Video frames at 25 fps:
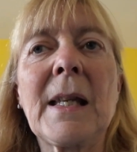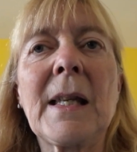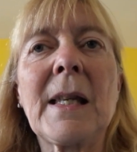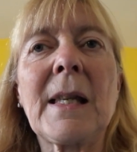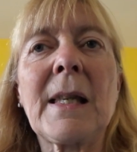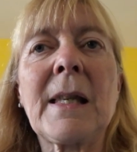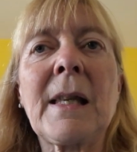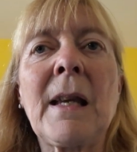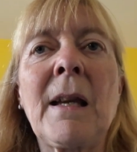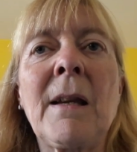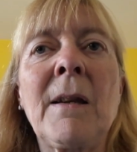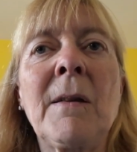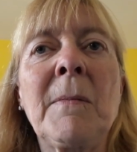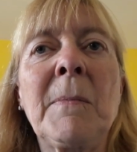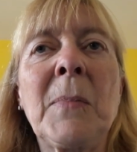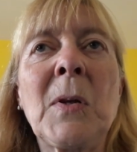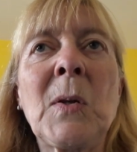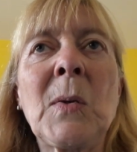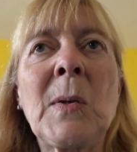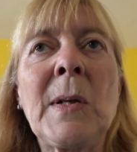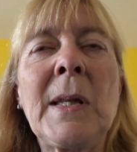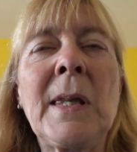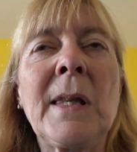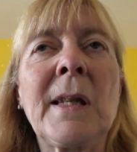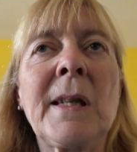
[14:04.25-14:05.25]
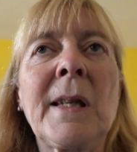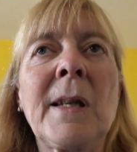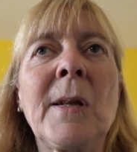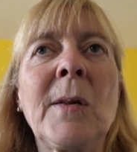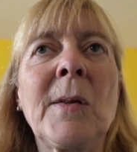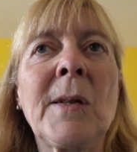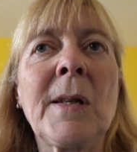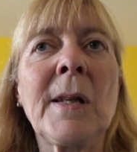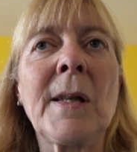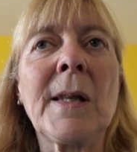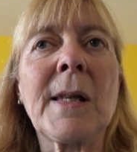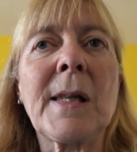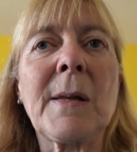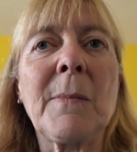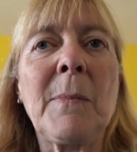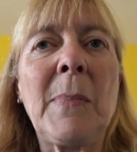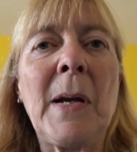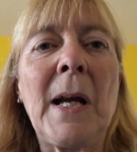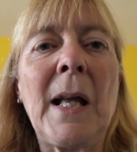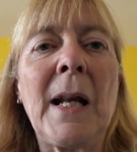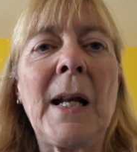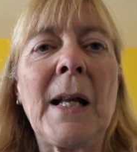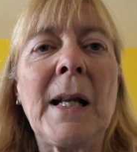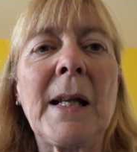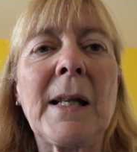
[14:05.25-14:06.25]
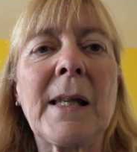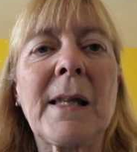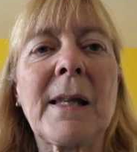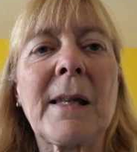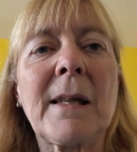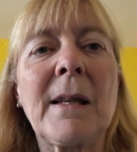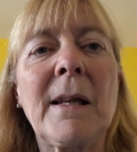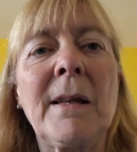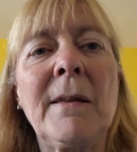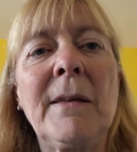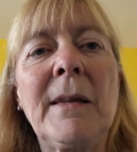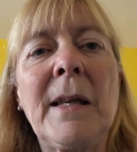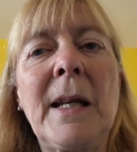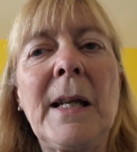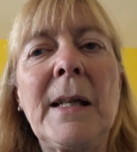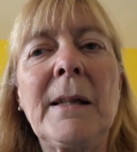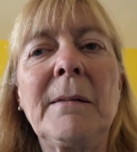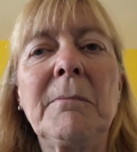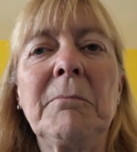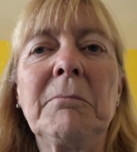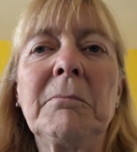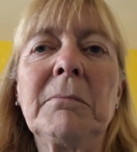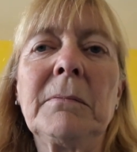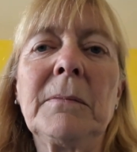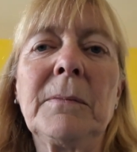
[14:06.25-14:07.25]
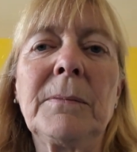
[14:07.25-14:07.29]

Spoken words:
So between the 2 tons of pellets and then,